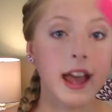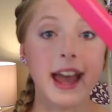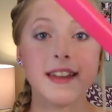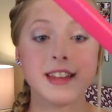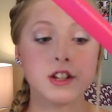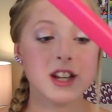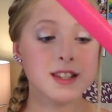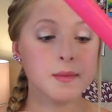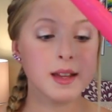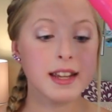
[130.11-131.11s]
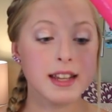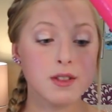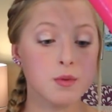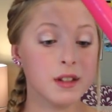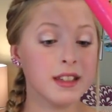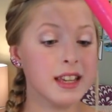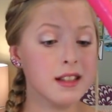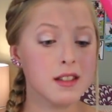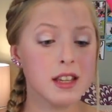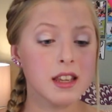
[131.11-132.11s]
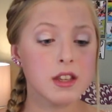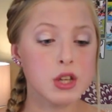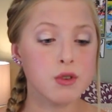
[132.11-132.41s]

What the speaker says: And the adjustment is really easy.